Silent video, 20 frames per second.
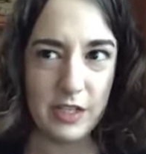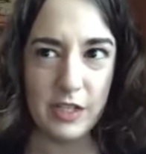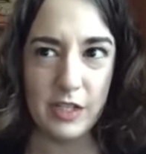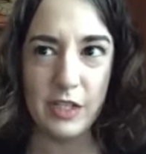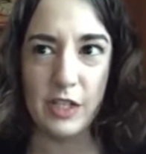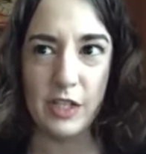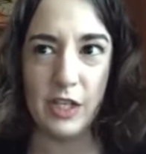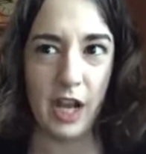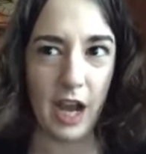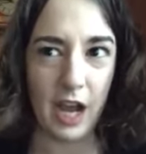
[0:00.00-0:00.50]

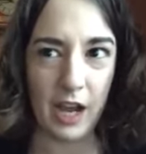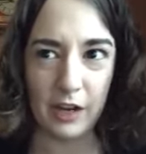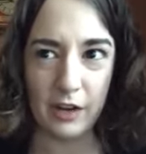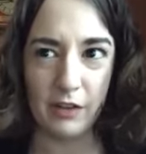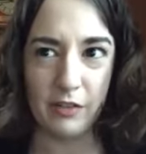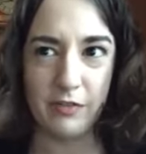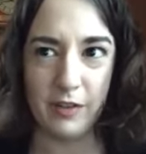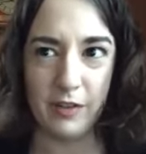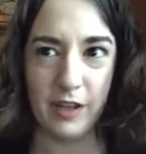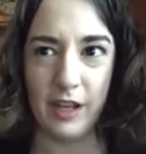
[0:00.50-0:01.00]

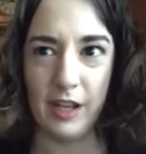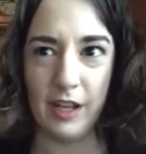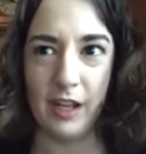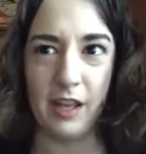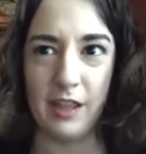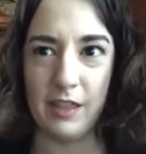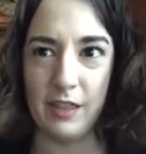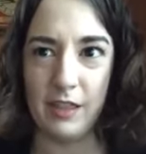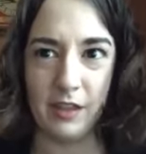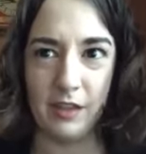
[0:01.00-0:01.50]
geography
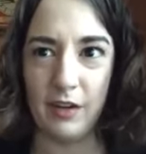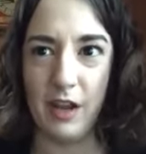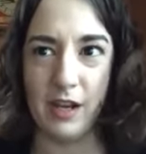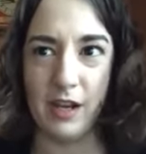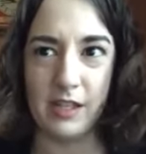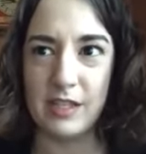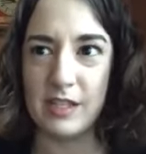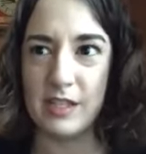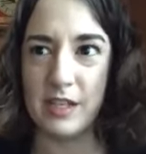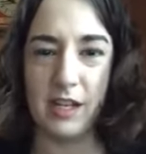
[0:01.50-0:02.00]
in the
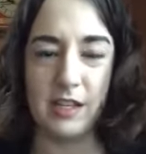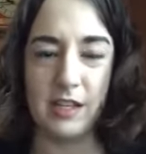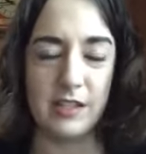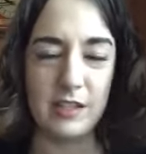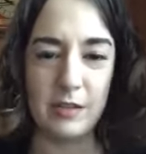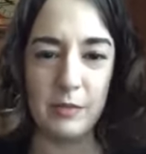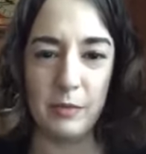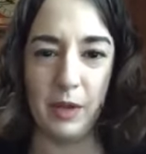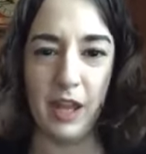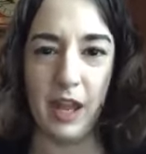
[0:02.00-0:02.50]
United States.
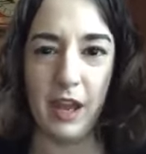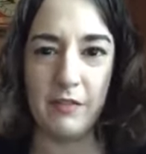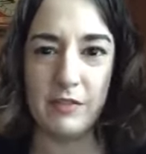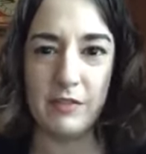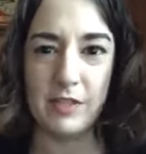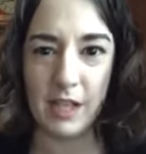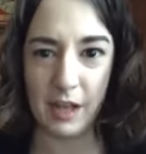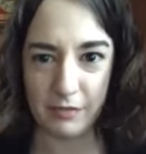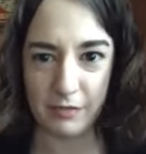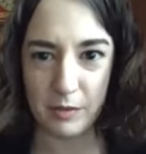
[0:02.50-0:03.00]
That we have
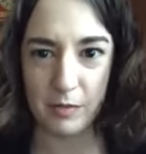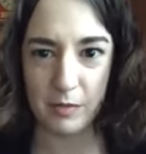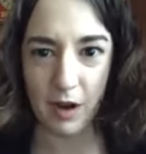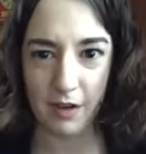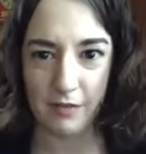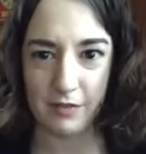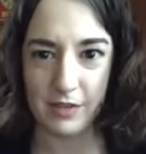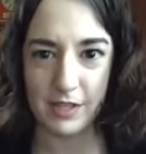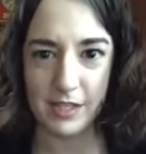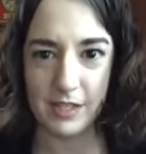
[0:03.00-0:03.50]
seven
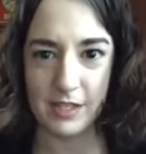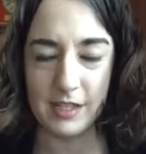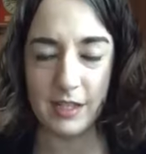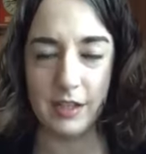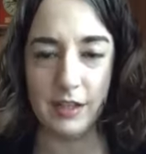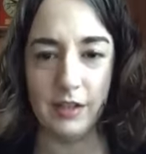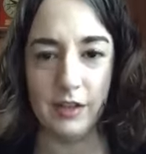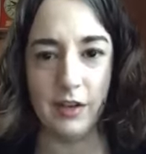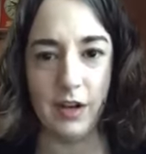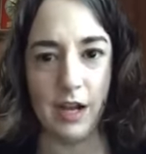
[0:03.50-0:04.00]
provinces in
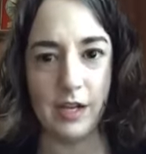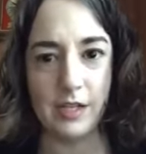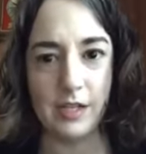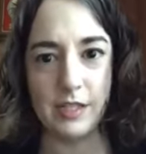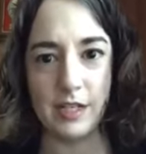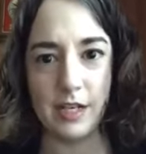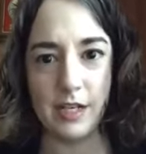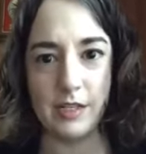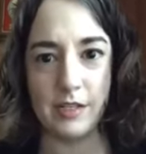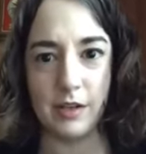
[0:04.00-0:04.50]
the United
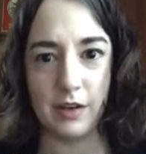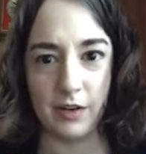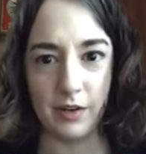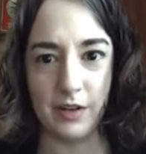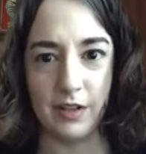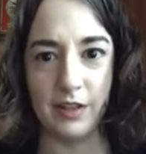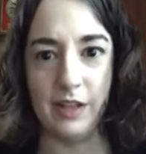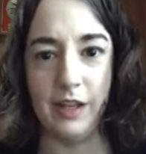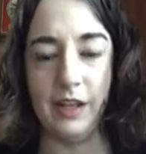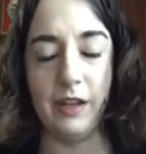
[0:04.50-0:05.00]
States
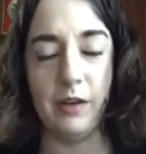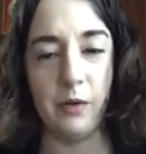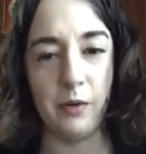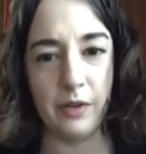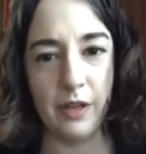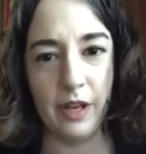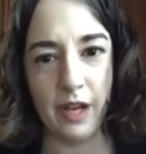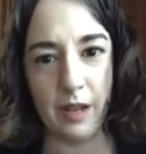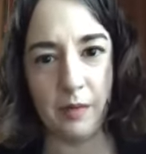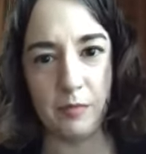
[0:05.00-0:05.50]
currently.
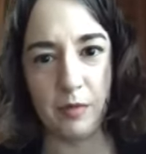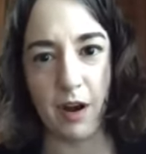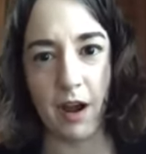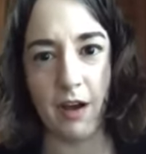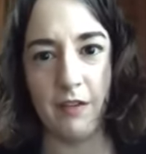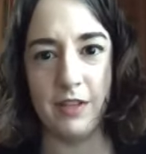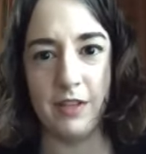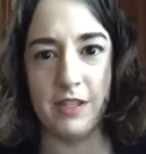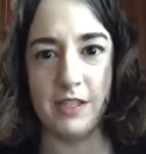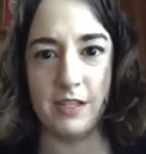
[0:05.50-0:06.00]
Holy Name
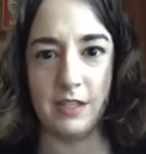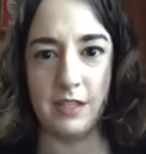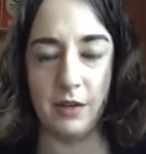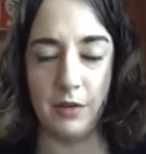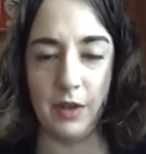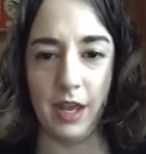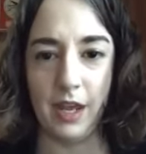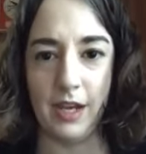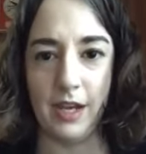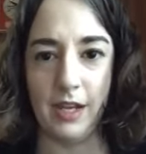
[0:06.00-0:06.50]
Province is
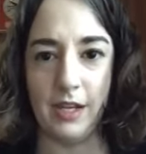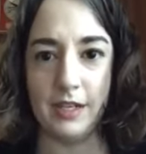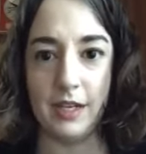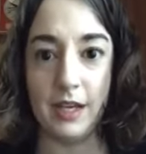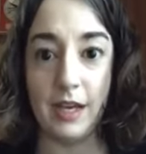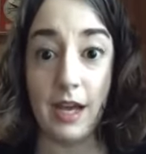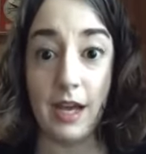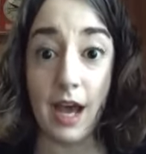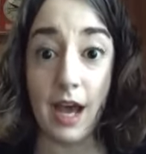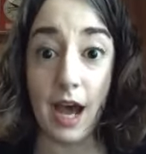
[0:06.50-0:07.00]
located
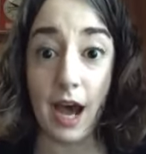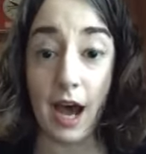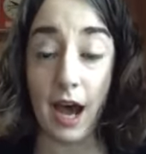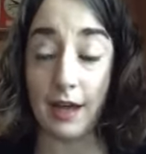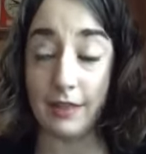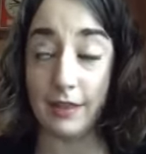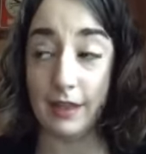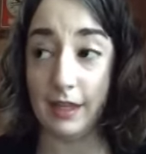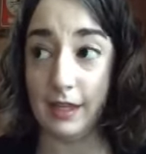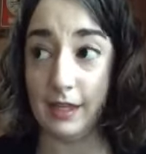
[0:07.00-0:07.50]

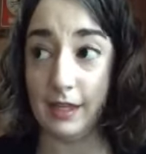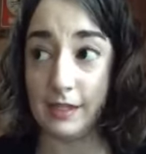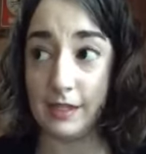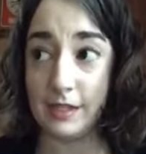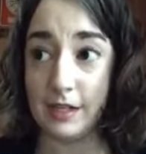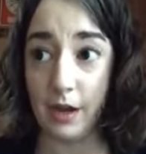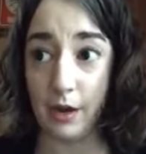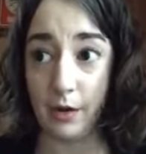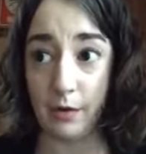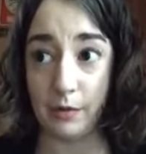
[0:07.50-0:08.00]
on the
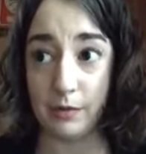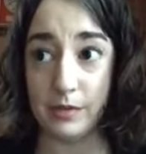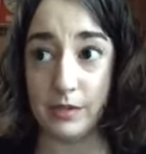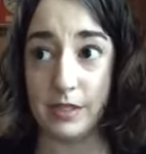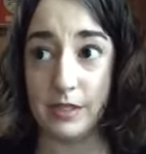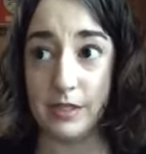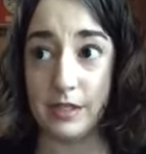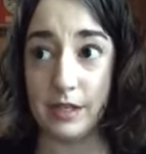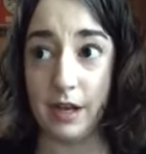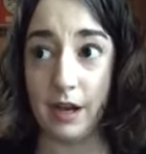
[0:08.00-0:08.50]
East
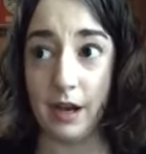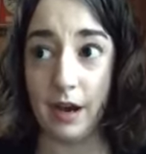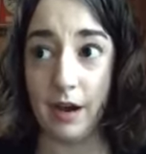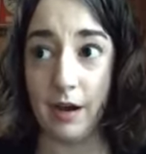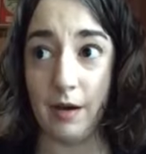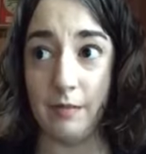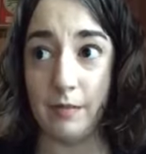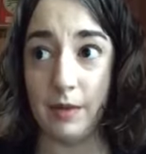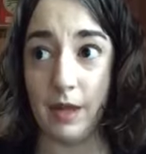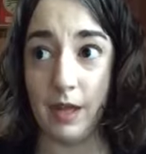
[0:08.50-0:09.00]
Coast.
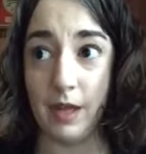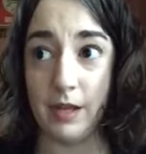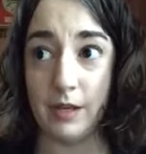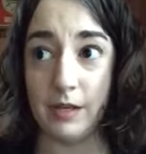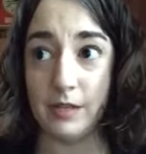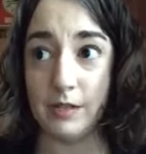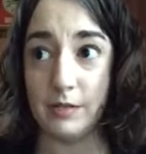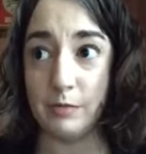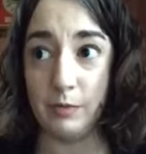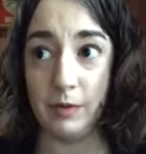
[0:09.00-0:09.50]
Um,
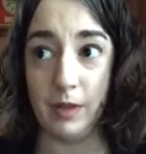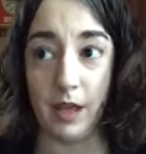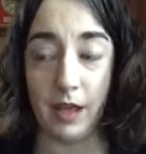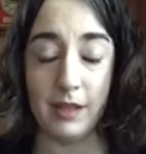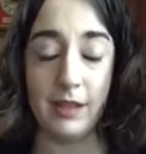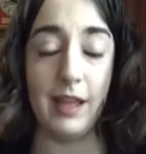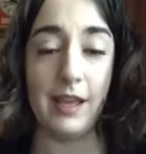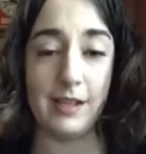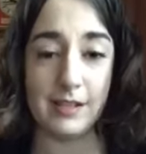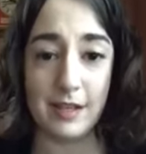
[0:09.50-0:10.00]
and
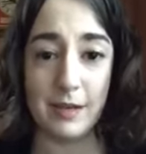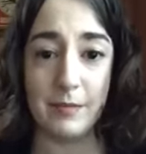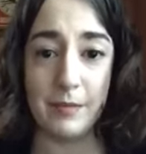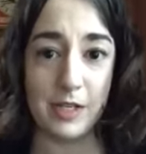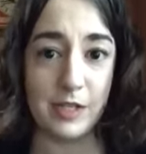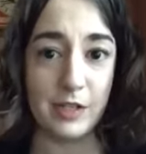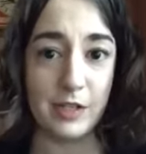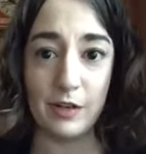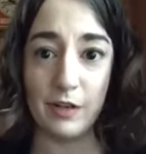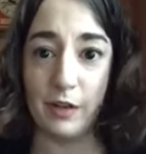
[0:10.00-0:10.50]
as I
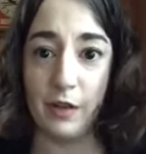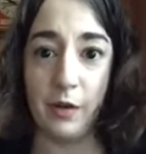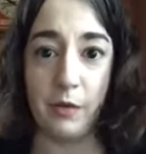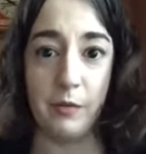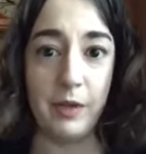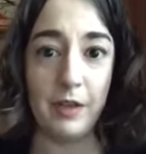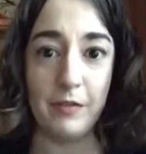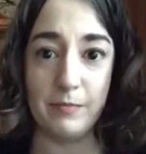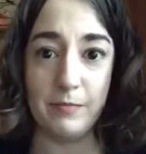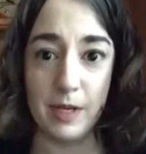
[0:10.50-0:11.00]
mentioned earlier,
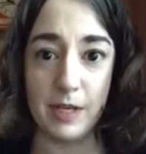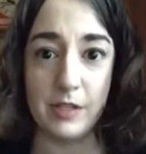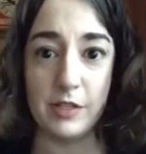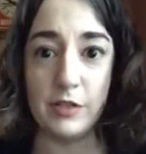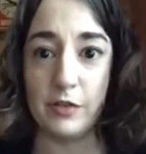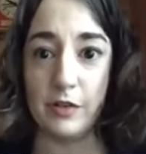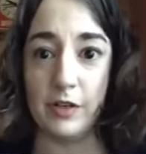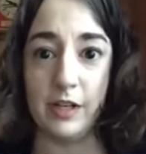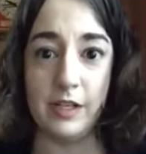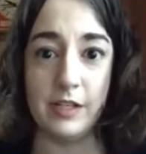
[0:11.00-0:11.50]
we have
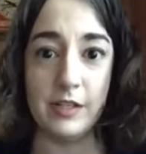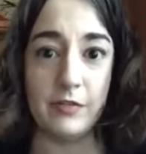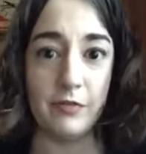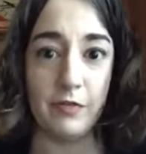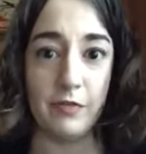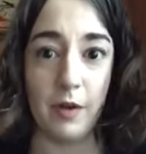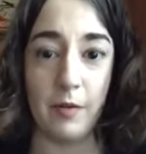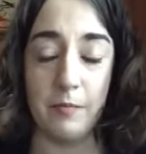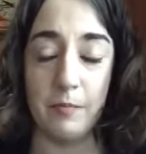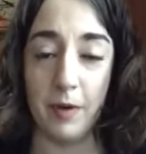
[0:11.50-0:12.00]
ministries
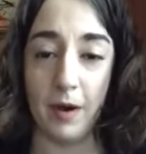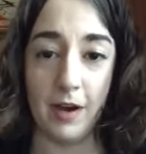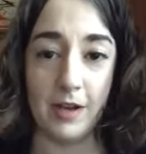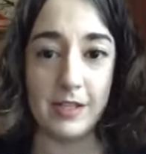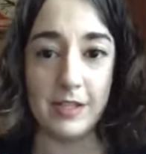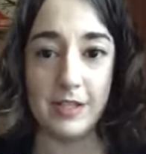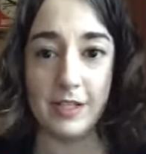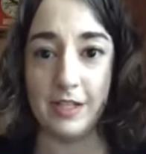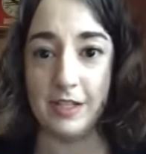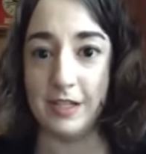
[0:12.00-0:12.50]
from
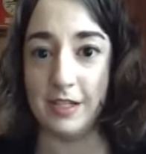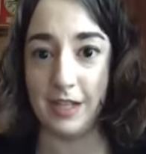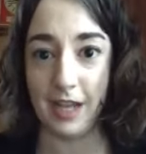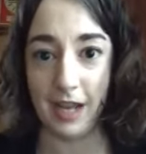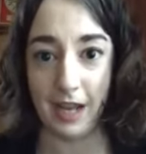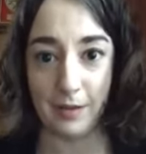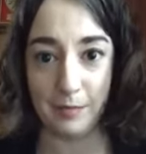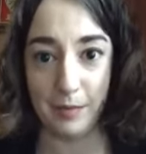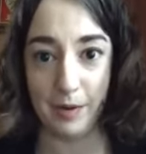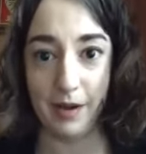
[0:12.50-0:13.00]
Boston to
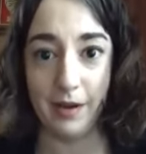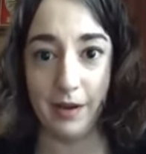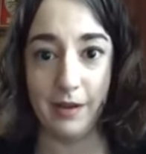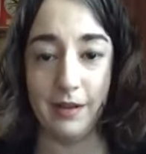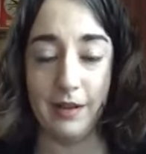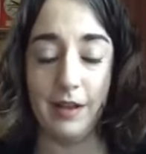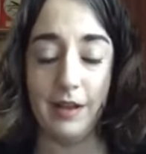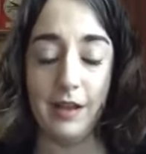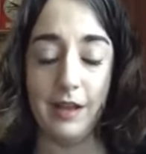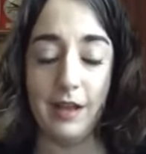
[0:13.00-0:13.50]
Tampa
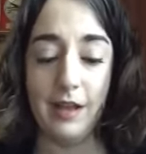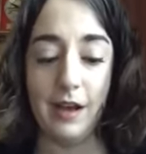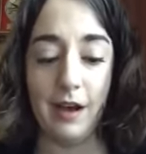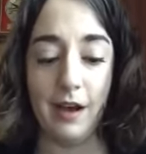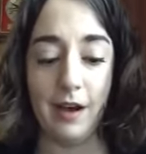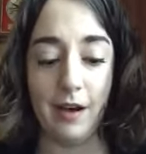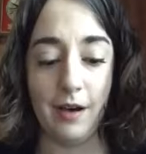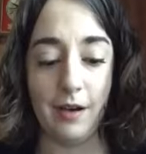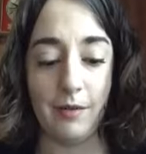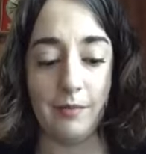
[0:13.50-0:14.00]

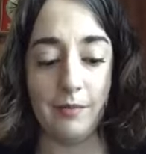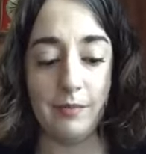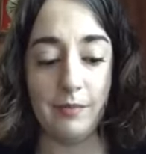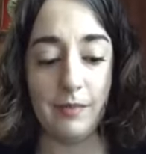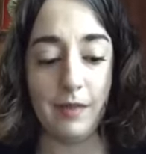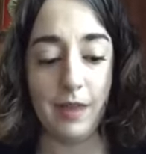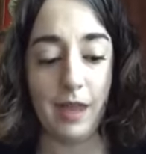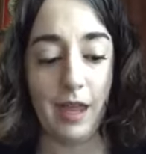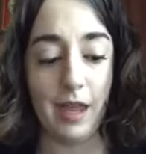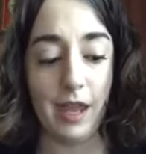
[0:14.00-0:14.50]
um,
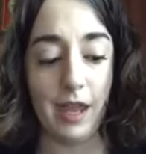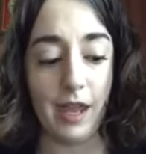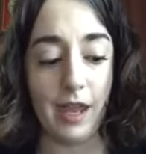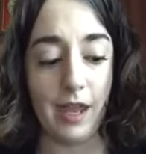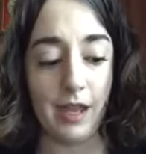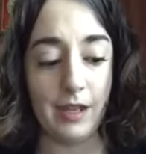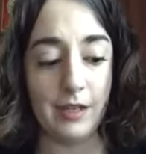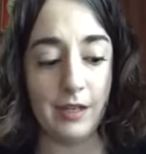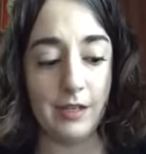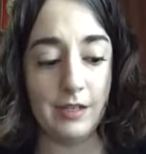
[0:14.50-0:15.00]

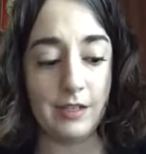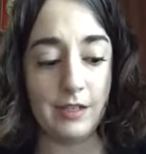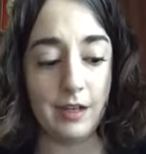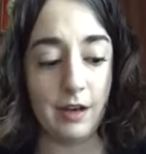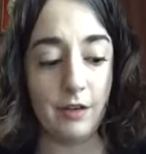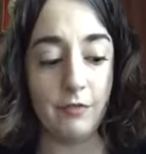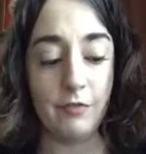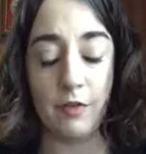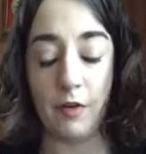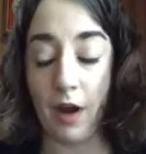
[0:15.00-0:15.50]
and
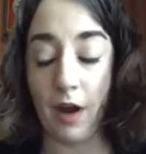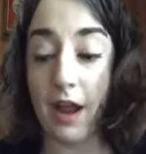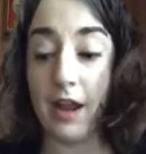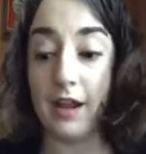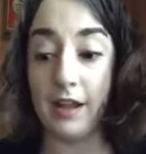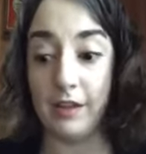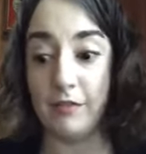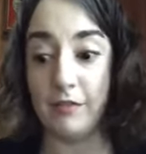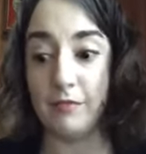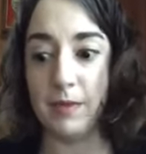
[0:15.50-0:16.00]
a
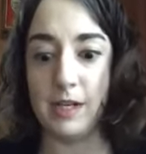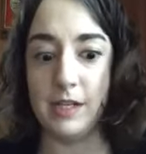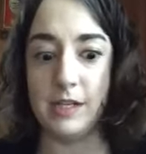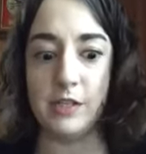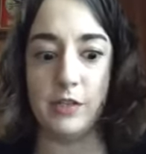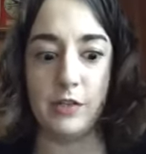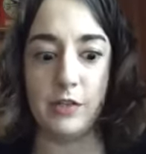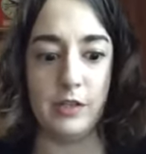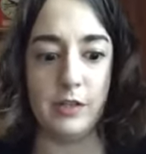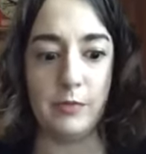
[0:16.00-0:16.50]
variety of
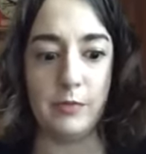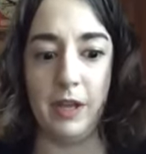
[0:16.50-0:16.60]
ministries.